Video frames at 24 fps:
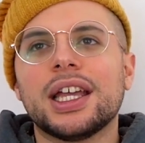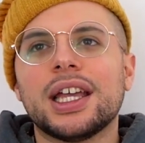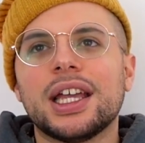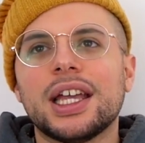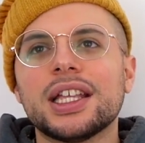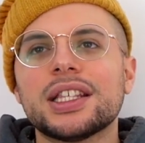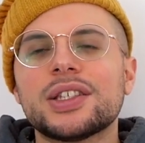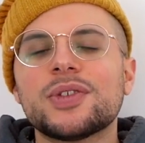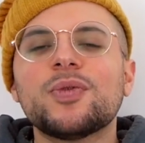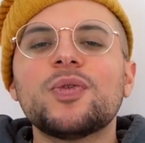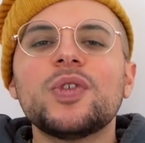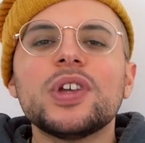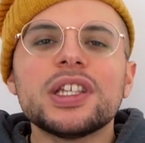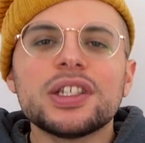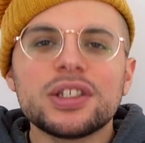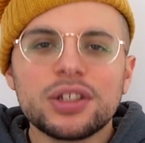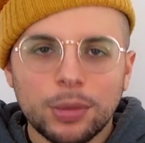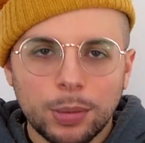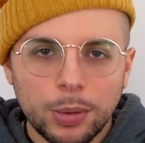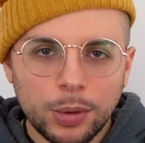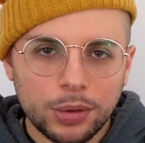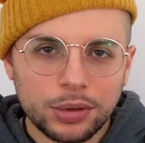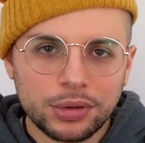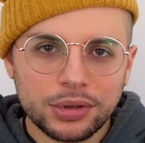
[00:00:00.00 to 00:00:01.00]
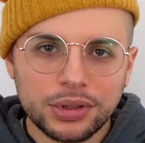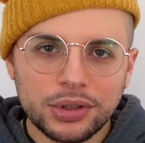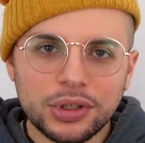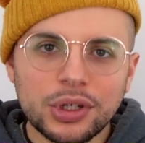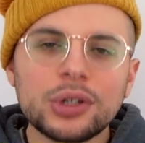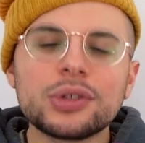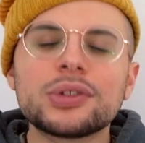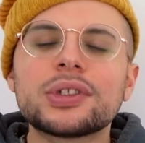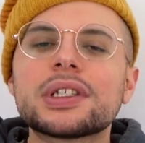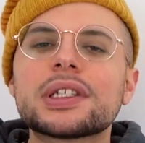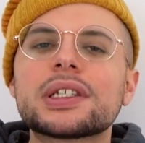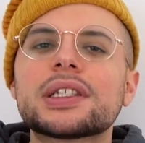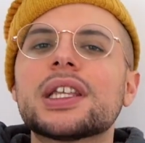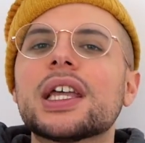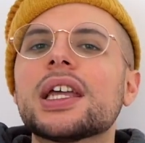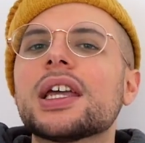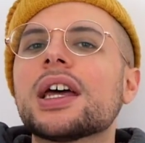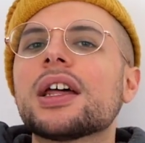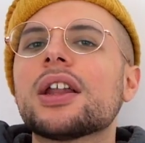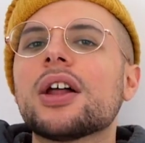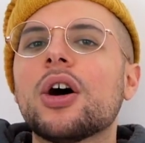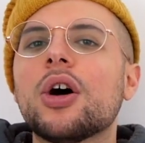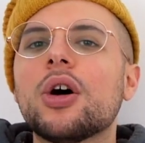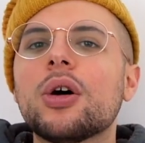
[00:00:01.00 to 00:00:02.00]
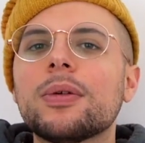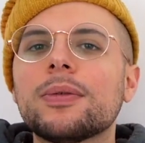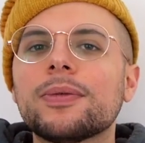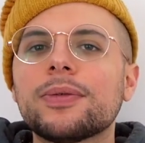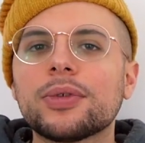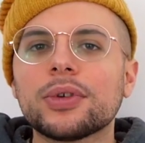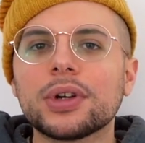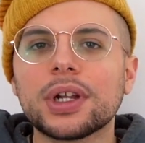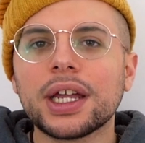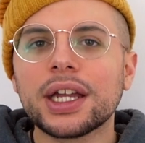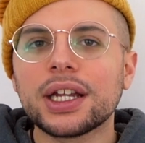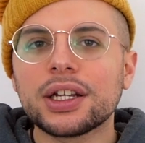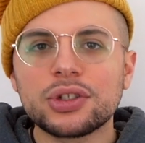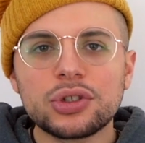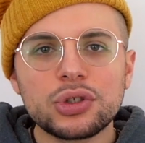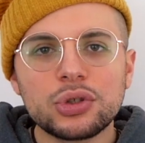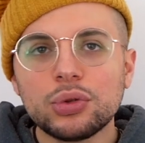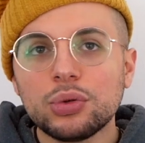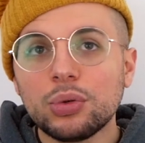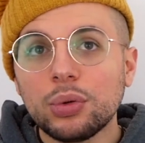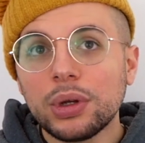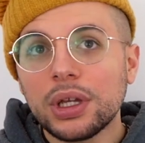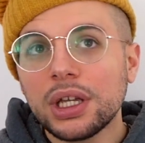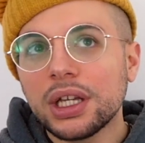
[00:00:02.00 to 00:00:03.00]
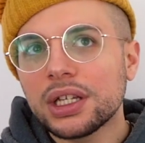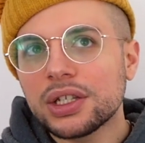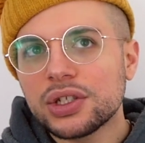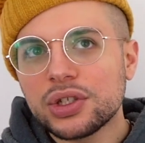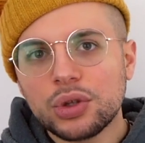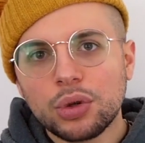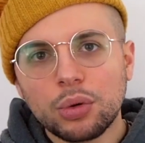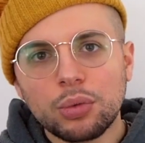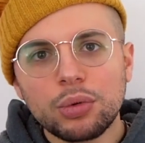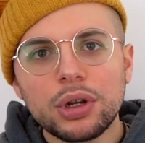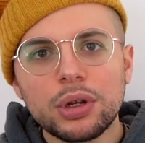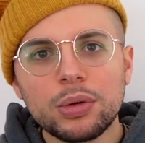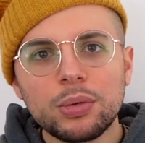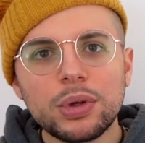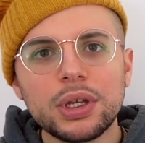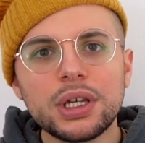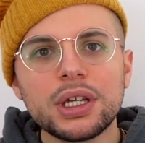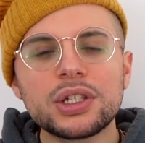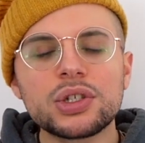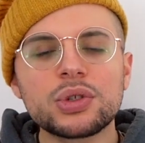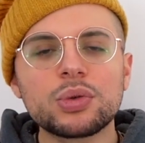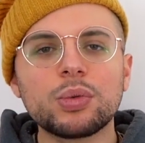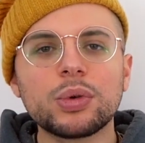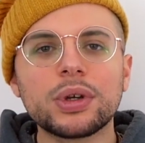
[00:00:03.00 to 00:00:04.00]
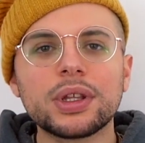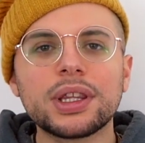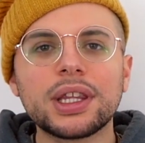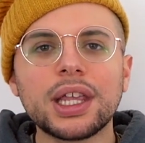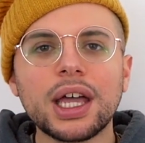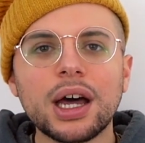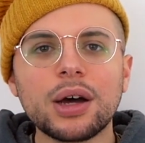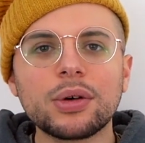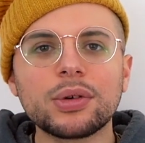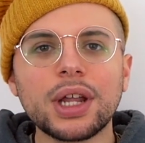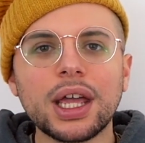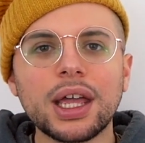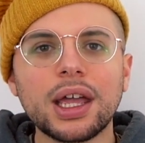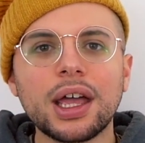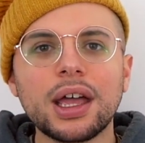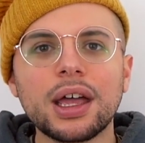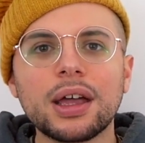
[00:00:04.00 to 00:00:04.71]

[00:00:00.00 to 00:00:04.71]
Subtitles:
it's feasible, you know, to stay at home for like 2 weeks, 3 weeks without